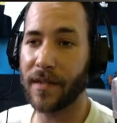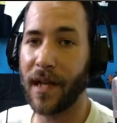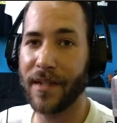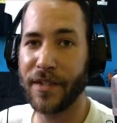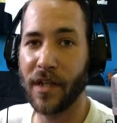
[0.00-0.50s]

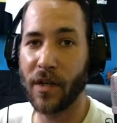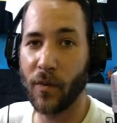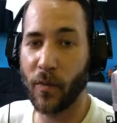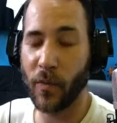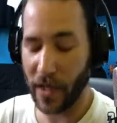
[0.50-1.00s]
You know,
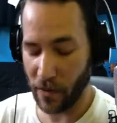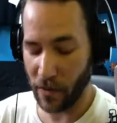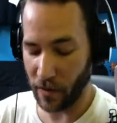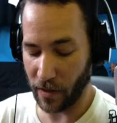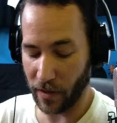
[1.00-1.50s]
we
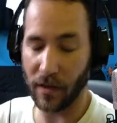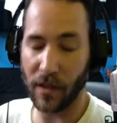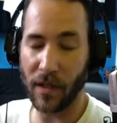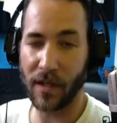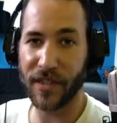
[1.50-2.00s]
would
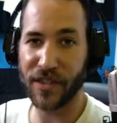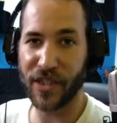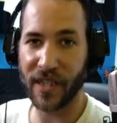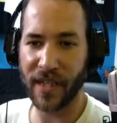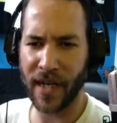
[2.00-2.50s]
love to
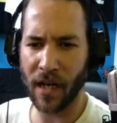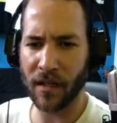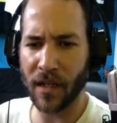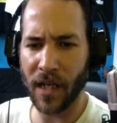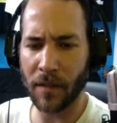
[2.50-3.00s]
check that
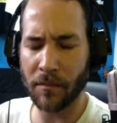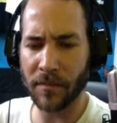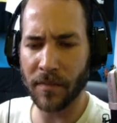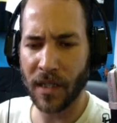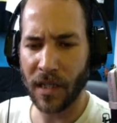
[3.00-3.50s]
out.
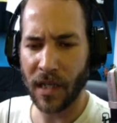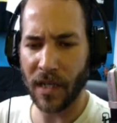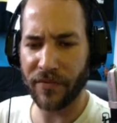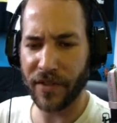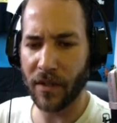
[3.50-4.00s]
Um,
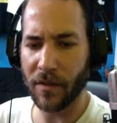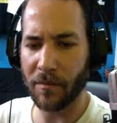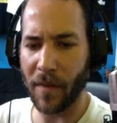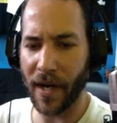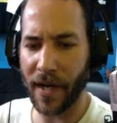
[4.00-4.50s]
if you
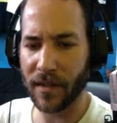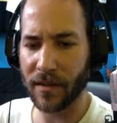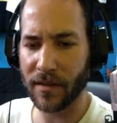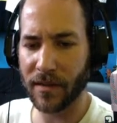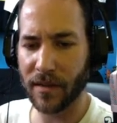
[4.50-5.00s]
don't
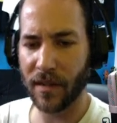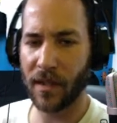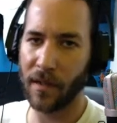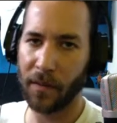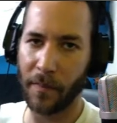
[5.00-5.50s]
mind,
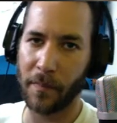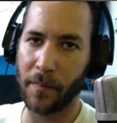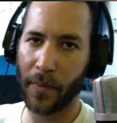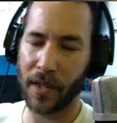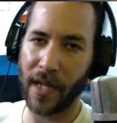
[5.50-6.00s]

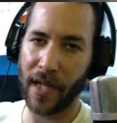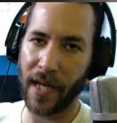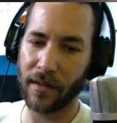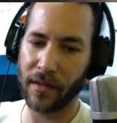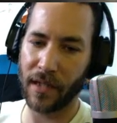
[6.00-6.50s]
put
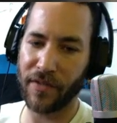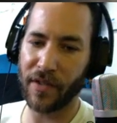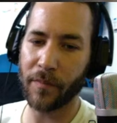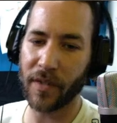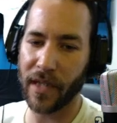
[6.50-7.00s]
that if you can
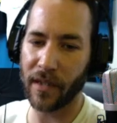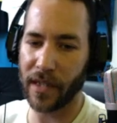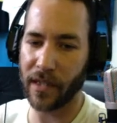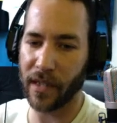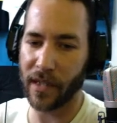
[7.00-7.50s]
put that
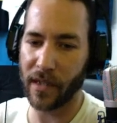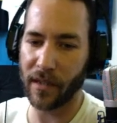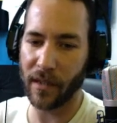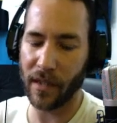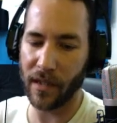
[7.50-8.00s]
link
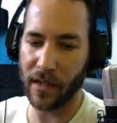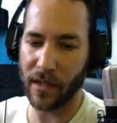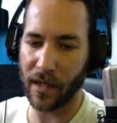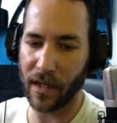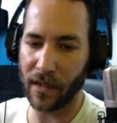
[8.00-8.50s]
in the
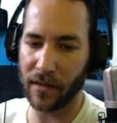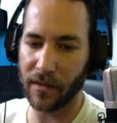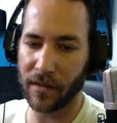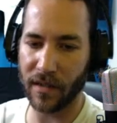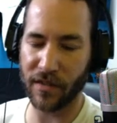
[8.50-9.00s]
uh,
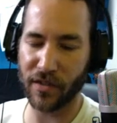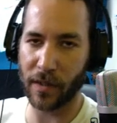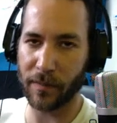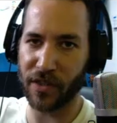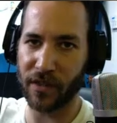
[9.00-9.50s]
the
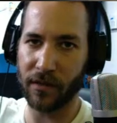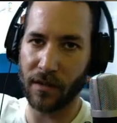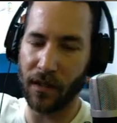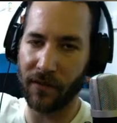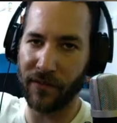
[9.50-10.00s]
description
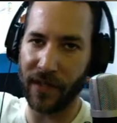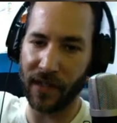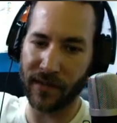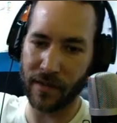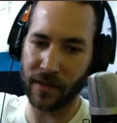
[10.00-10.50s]
of
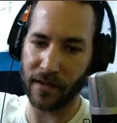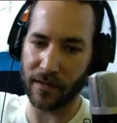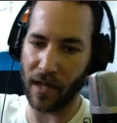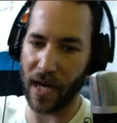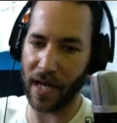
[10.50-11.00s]
this this
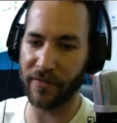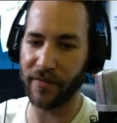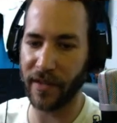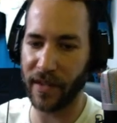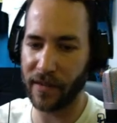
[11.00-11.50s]
live
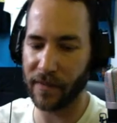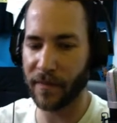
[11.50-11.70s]
feed.